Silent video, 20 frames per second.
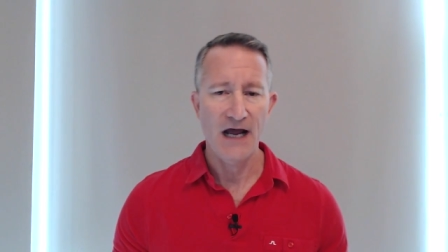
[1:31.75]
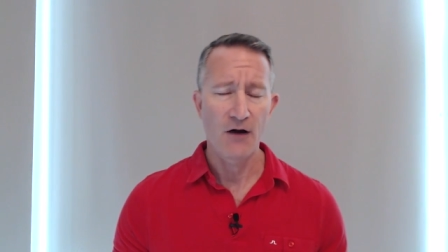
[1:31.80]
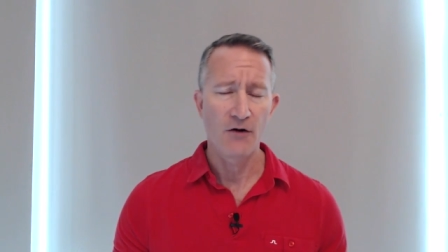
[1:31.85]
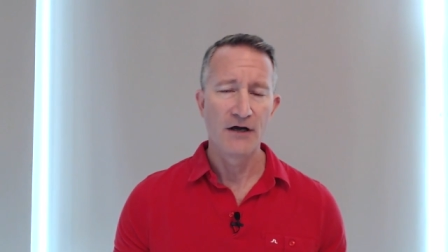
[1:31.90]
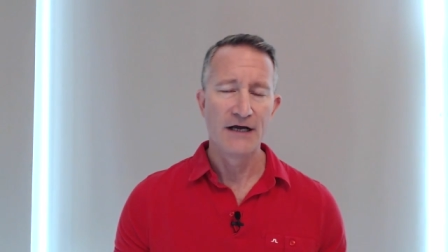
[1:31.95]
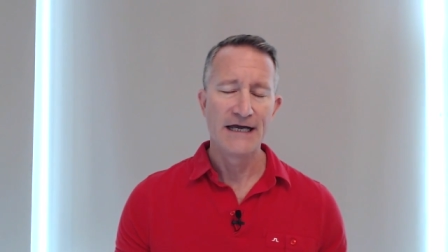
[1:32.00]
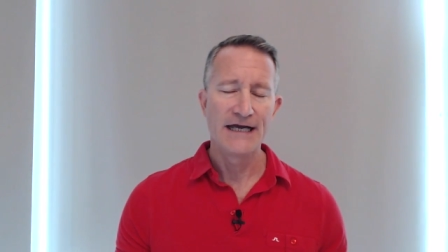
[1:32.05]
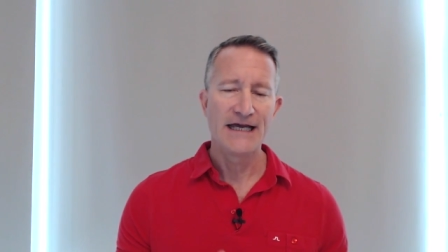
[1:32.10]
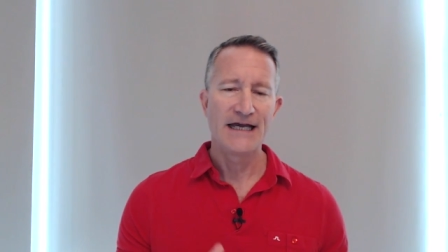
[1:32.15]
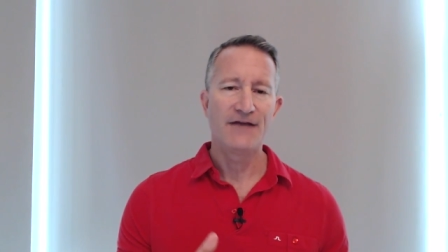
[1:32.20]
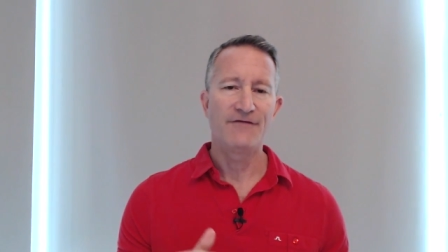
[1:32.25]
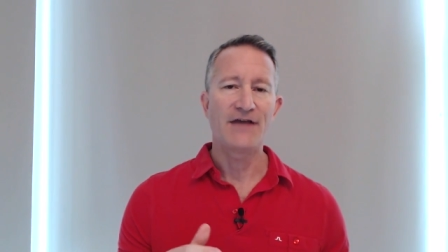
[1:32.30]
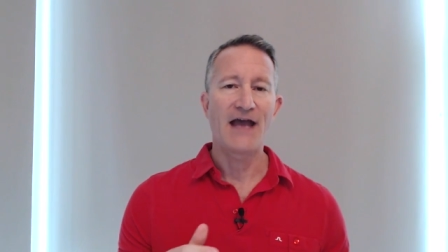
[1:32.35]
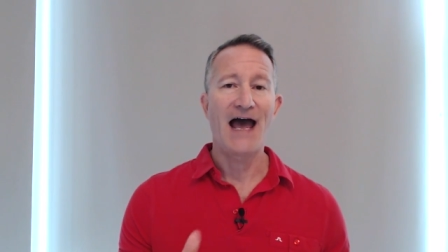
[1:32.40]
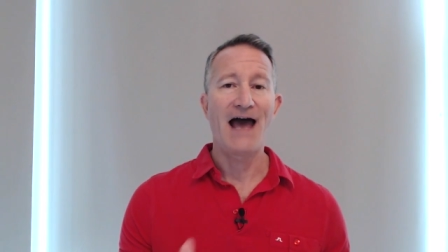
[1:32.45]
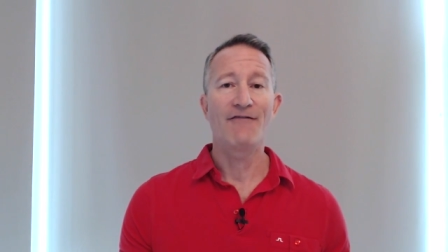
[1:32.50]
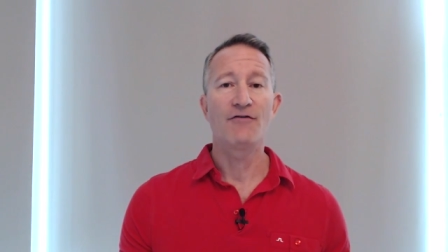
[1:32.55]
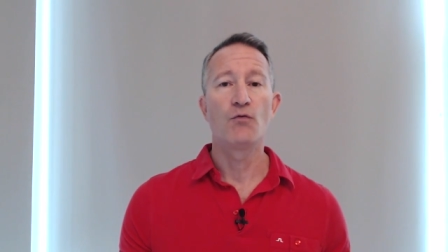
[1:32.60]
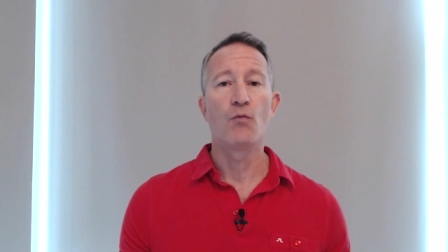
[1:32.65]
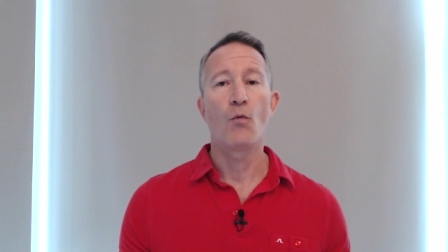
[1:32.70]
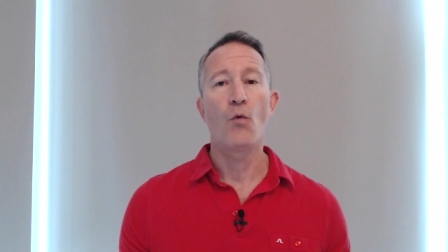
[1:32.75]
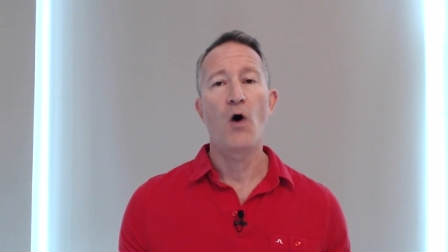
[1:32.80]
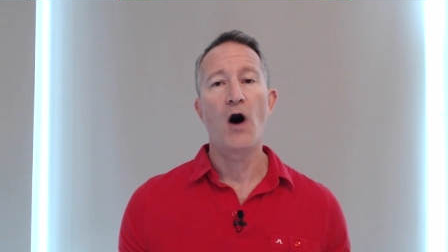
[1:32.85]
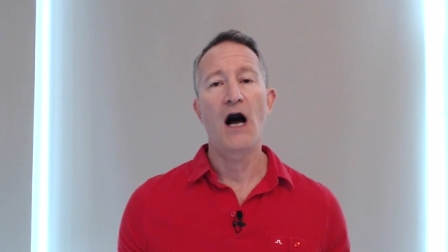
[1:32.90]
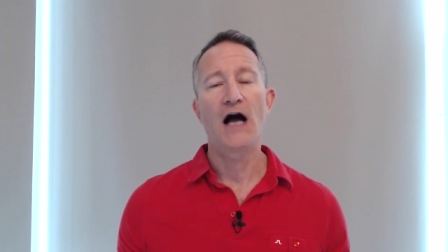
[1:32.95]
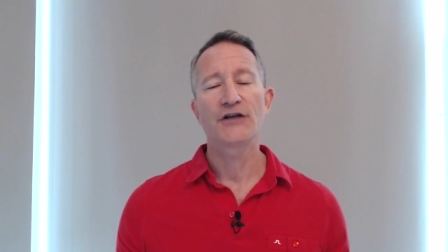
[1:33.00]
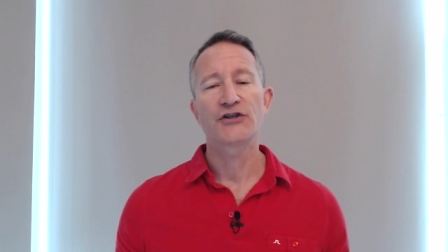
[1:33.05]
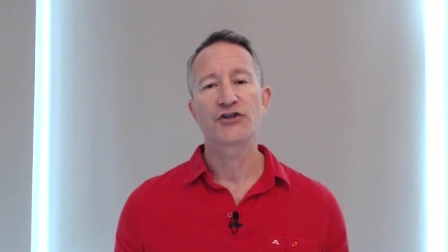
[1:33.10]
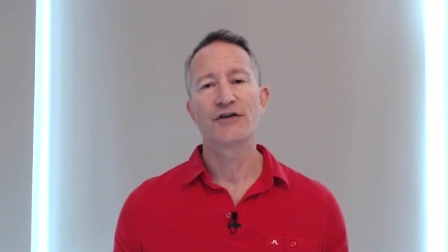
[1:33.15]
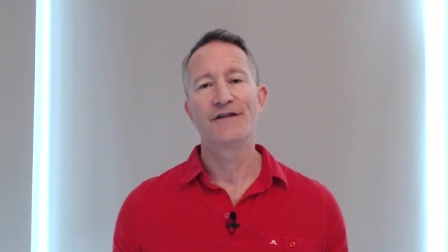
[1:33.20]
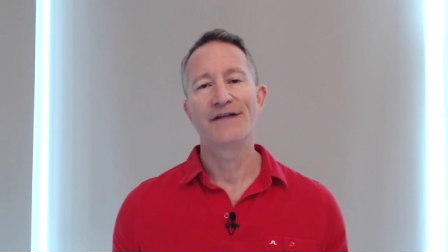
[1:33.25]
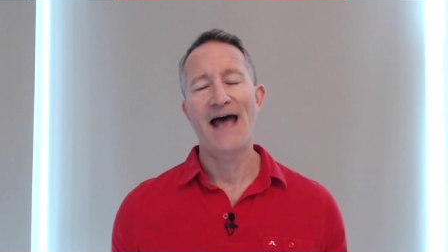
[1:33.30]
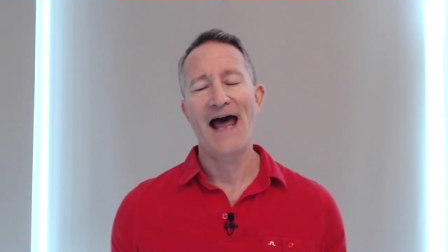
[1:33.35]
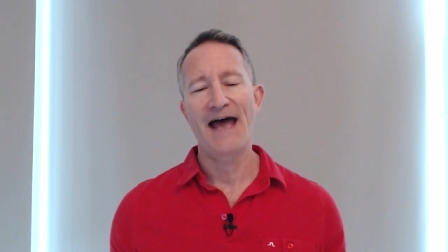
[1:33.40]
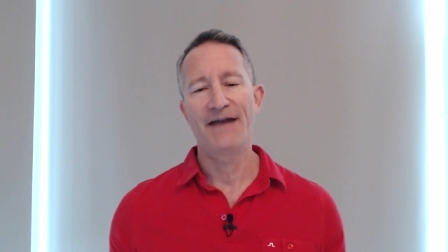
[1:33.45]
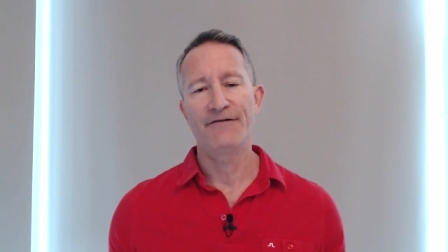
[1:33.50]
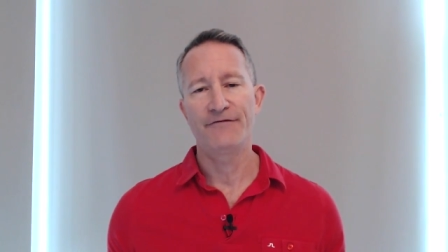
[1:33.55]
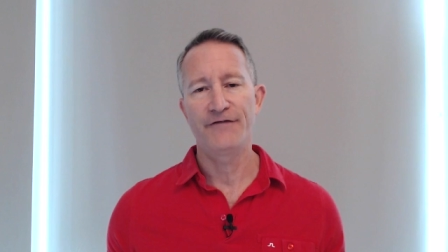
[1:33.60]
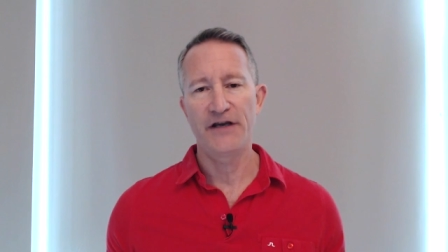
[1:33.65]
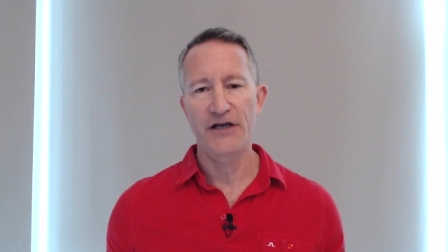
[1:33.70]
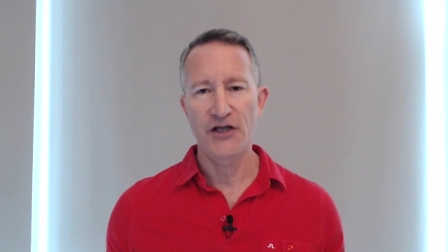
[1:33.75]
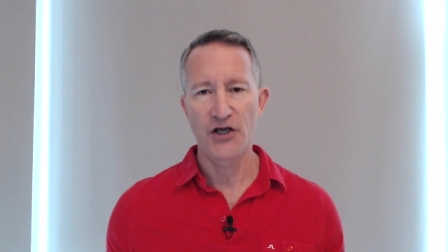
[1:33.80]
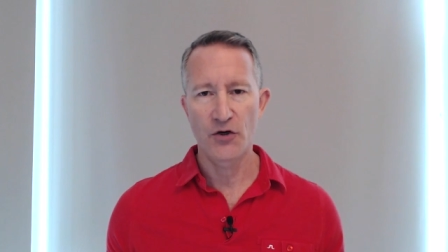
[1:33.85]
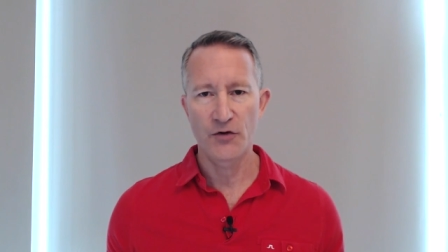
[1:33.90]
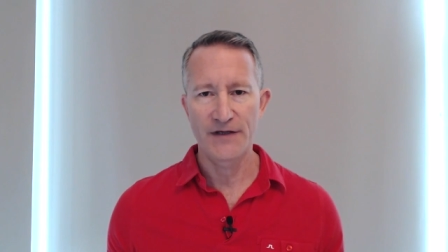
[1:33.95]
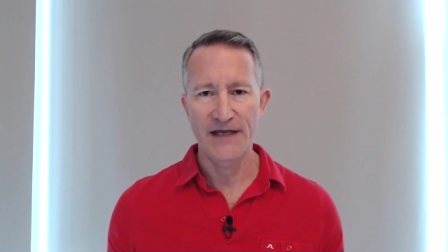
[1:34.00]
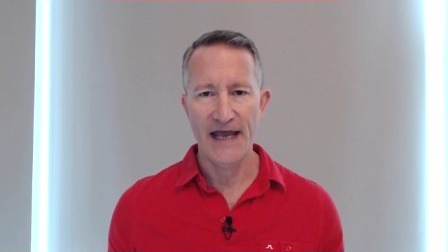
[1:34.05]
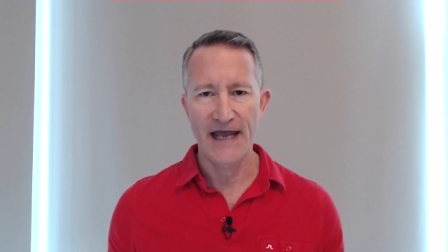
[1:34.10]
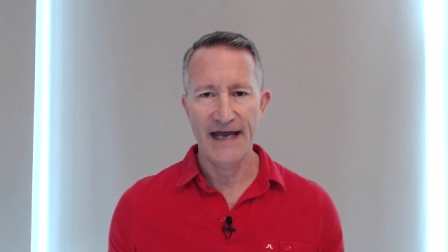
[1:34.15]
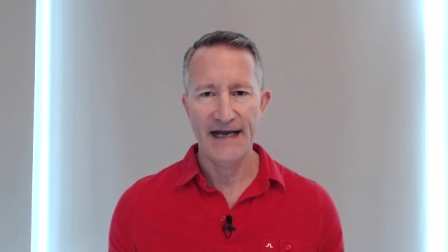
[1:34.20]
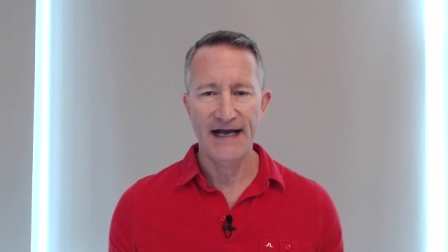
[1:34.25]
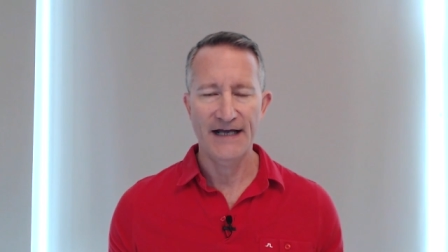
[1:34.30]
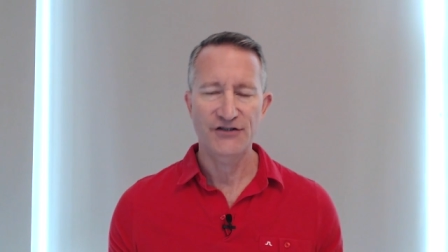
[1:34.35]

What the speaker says: Now, if you haven't watched that video yet,